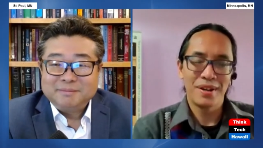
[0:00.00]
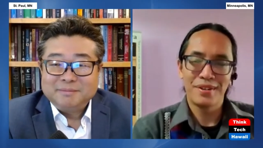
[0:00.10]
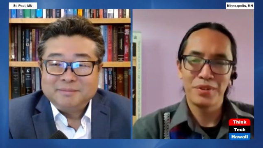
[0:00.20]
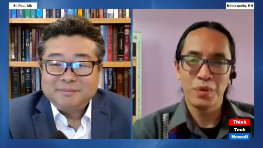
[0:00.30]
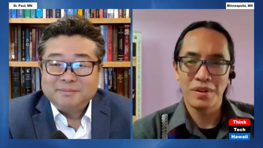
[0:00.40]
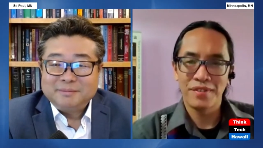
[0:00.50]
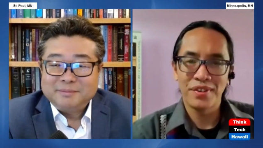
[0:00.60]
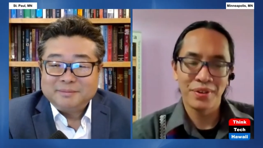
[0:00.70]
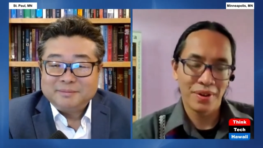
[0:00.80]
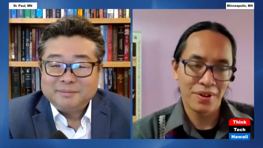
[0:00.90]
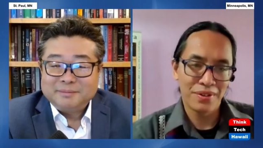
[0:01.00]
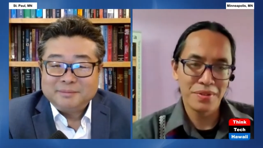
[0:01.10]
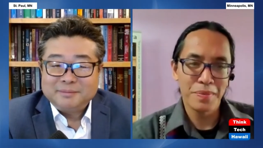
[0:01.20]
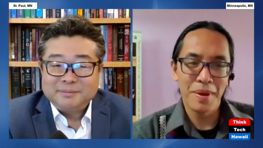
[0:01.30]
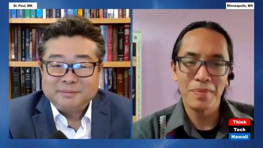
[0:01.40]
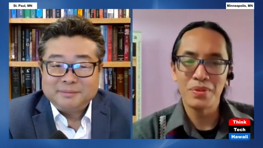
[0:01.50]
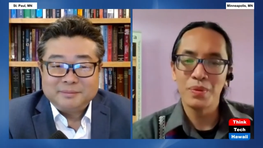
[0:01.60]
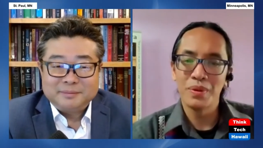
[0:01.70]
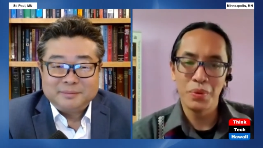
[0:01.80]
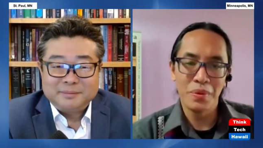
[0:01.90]
Speaker 1: well, and to all of our audience
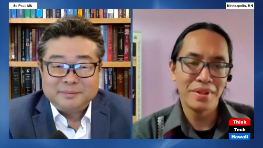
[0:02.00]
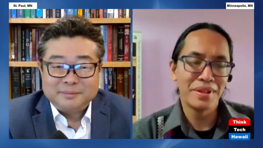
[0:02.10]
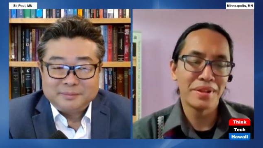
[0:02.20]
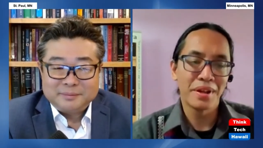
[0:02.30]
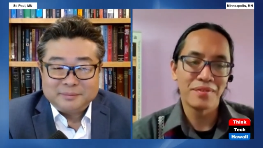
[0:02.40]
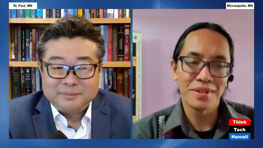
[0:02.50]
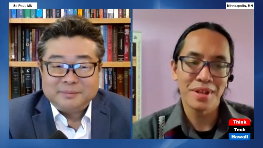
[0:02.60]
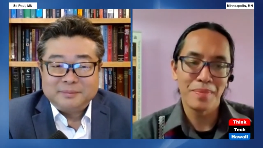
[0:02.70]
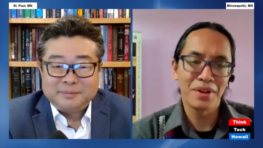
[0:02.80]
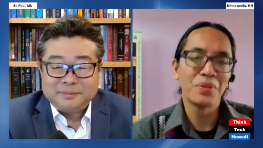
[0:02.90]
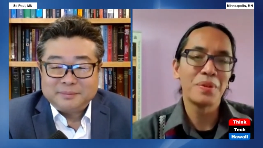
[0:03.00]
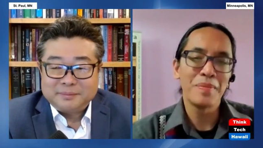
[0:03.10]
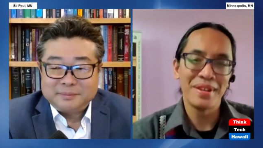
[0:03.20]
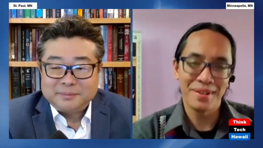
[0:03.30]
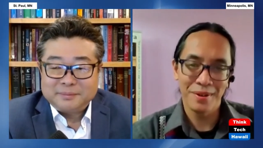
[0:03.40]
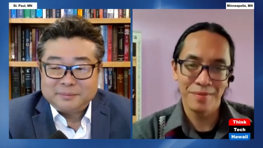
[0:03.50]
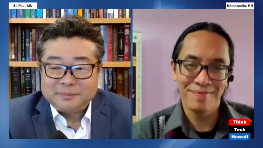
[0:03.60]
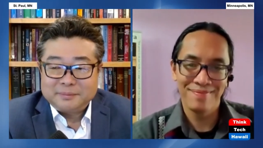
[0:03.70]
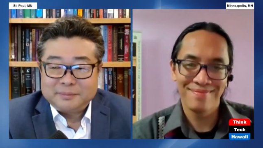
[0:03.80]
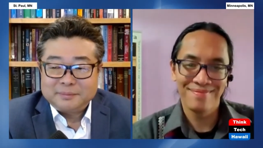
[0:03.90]
members who are tuning in on this. I'm honored to be here.
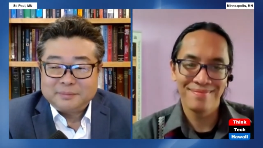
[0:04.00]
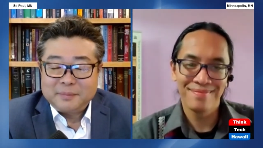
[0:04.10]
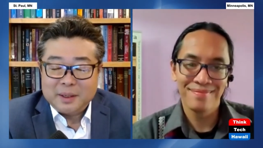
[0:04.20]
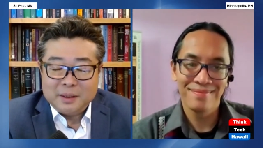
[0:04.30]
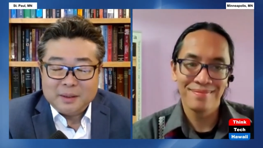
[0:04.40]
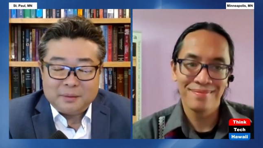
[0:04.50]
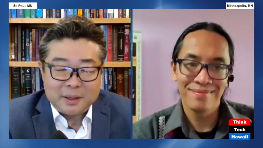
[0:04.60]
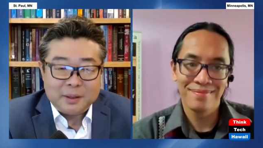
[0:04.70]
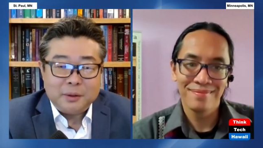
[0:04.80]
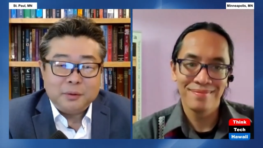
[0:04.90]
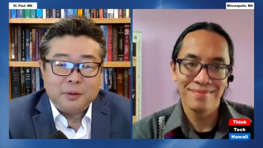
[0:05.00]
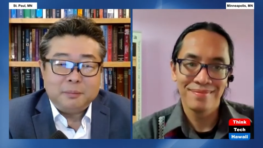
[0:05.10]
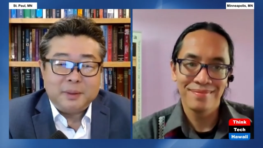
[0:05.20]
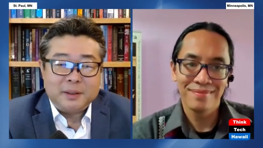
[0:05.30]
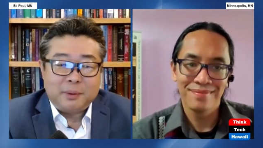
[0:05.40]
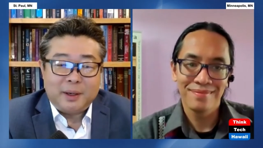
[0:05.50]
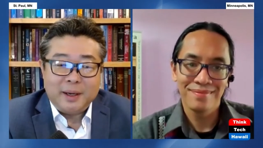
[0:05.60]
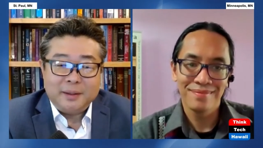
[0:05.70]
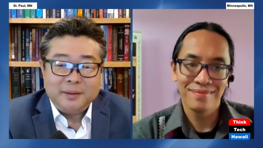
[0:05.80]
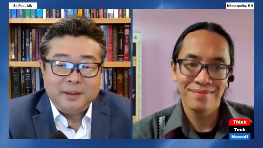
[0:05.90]
Speaker 2: Thank you so much,
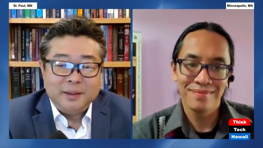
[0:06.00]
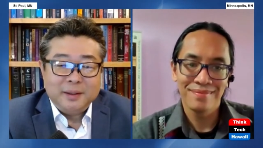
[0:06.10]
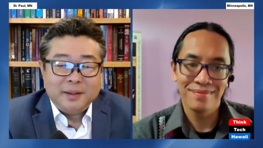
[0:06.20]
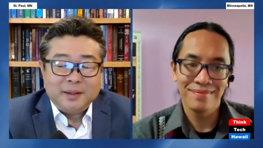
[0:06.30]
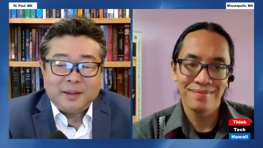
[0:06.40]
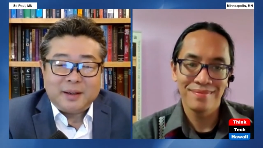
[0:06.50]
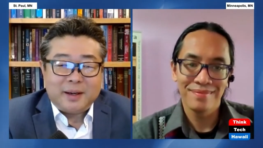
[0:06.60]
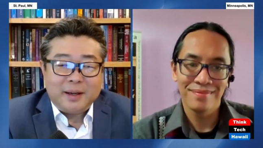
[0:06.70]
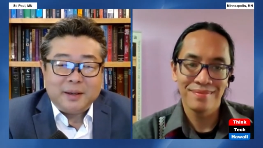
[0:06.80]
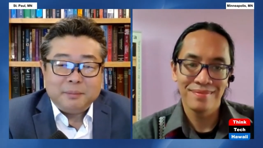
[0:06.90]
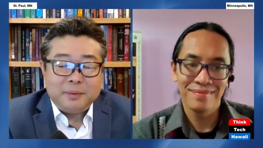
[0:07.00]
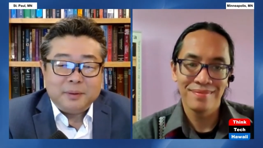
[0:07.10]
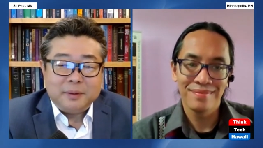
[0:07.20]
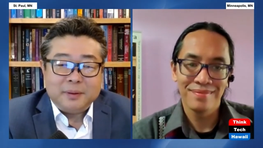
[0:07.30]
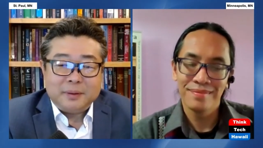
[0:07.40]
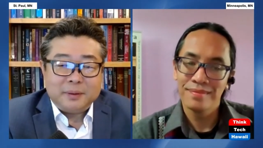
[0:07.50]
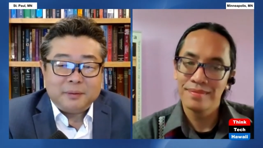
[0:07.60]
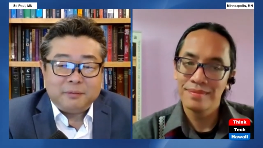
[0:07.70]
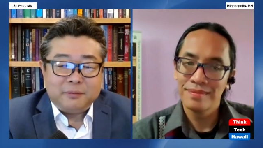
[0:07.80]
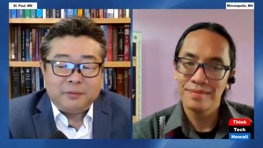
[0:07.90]
Bryan. I'm
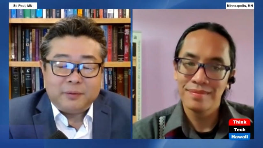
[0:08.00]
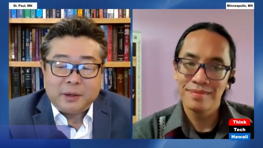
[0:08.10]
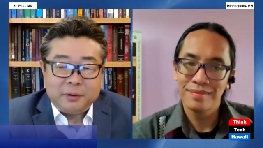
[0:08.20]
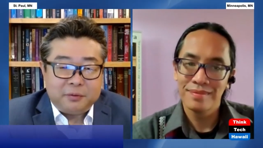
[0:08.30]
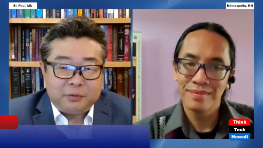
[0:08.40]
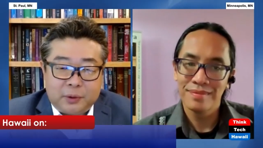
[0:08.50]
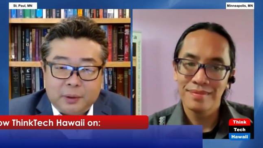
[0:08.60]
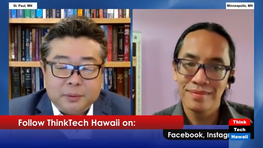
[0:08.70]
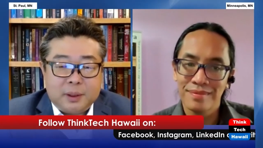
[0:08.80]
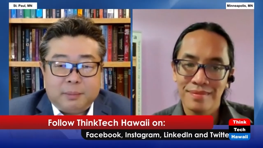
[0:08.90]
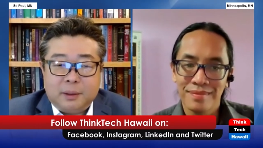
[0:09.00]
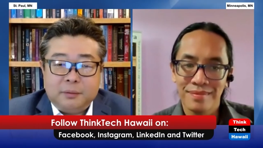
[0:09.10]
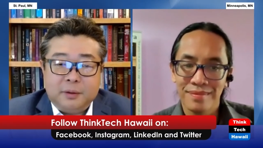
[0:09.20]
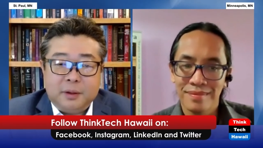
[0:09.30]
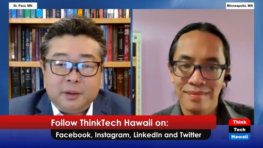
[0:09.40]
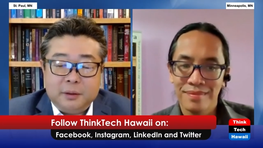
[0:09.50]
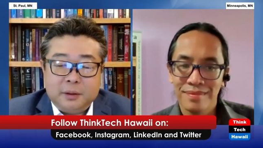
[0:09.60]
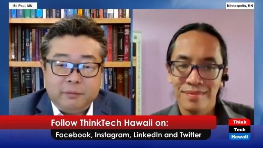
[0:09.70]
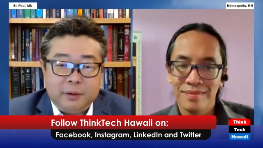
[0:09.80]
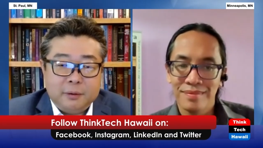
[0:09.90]
very thrilled about this
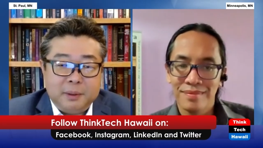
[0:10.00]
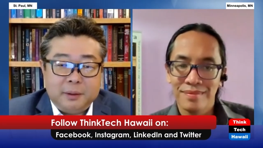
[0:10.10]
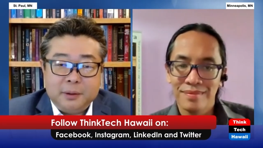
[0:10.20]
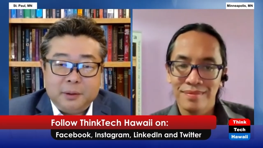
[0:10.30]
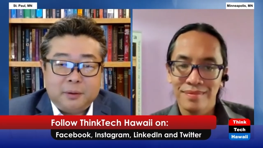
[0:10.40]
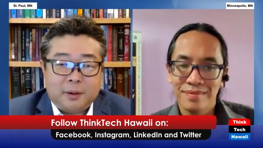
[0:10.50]
interview because you